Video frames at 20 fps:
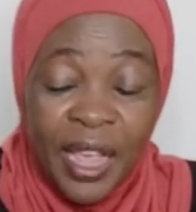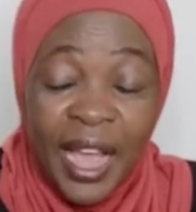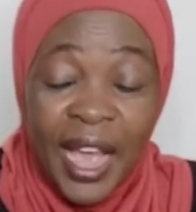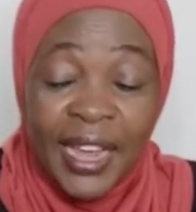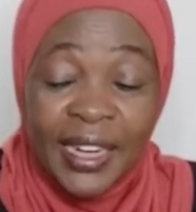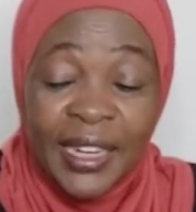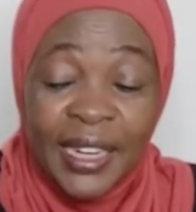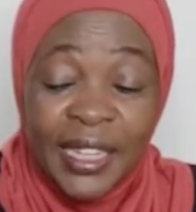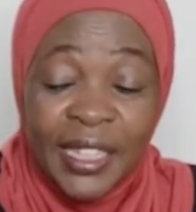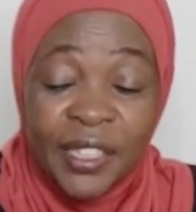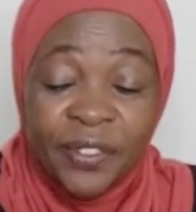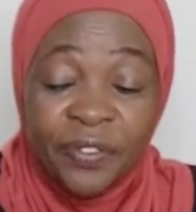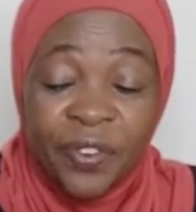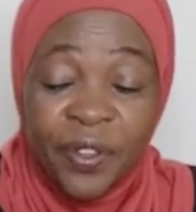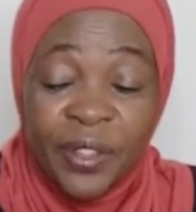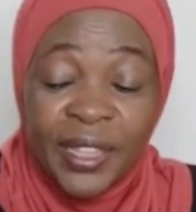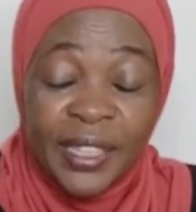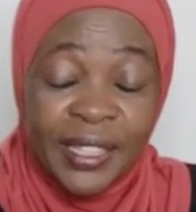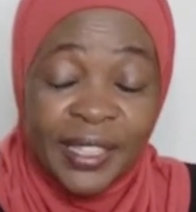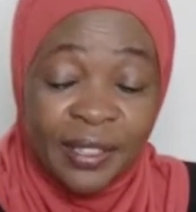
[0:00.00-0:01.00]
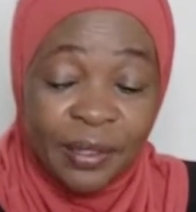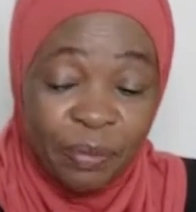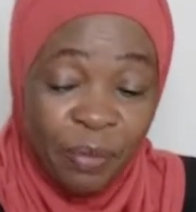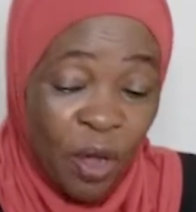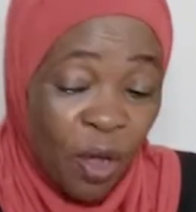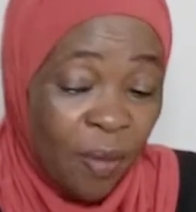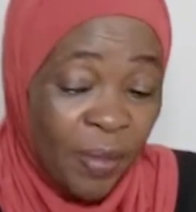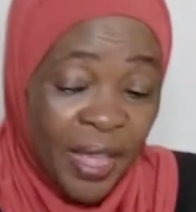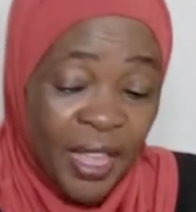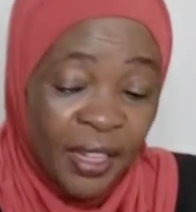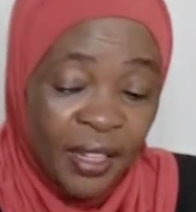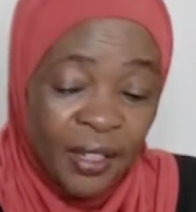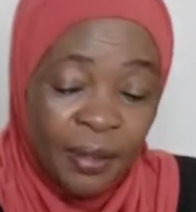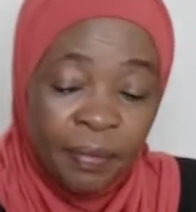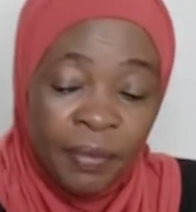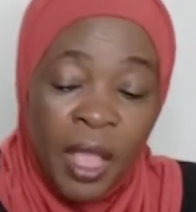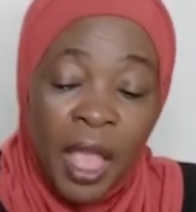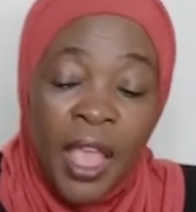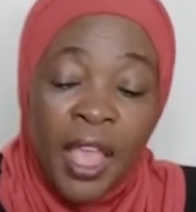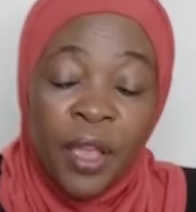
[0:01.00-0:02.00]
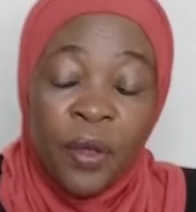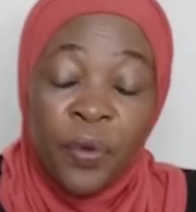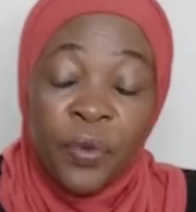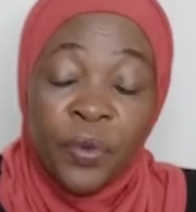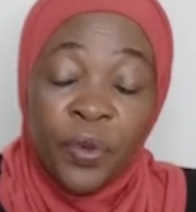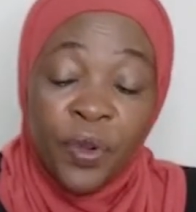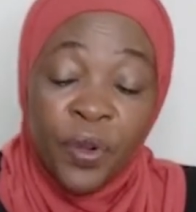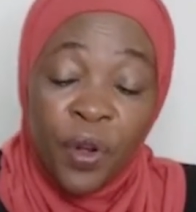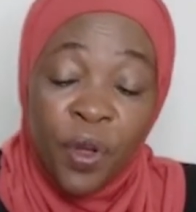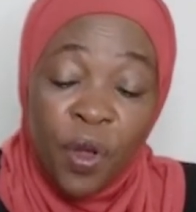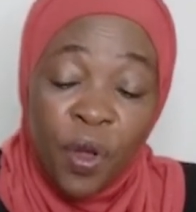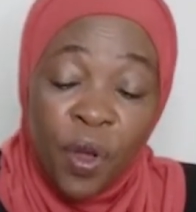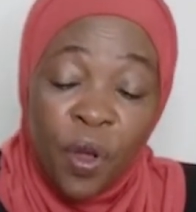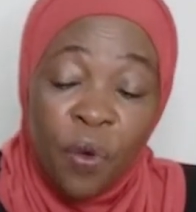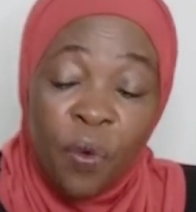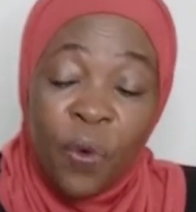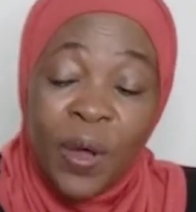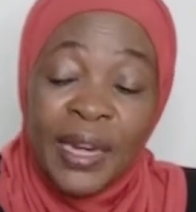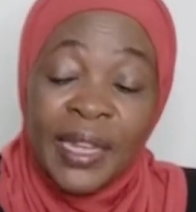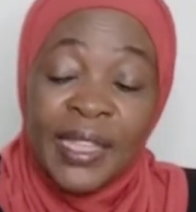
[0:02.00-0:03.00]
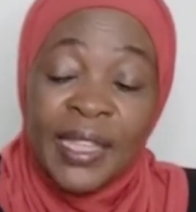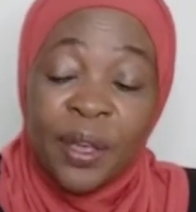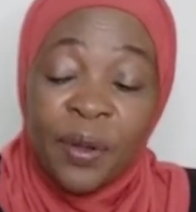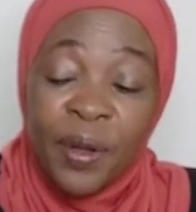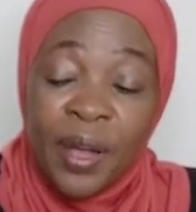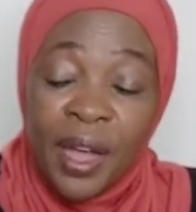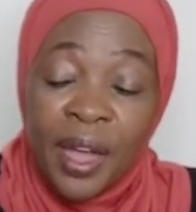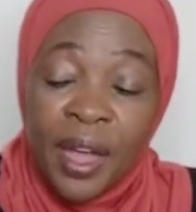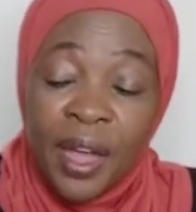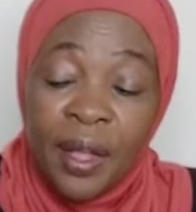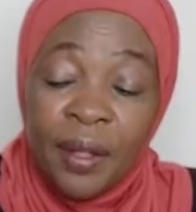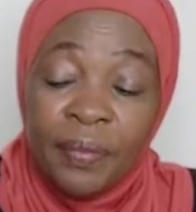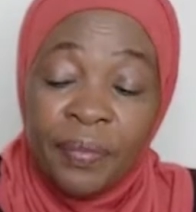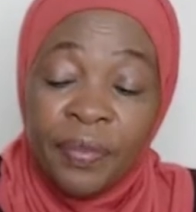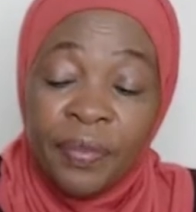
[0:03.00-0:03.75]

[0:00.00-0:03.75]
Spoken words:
at least for this moment, he would know what they were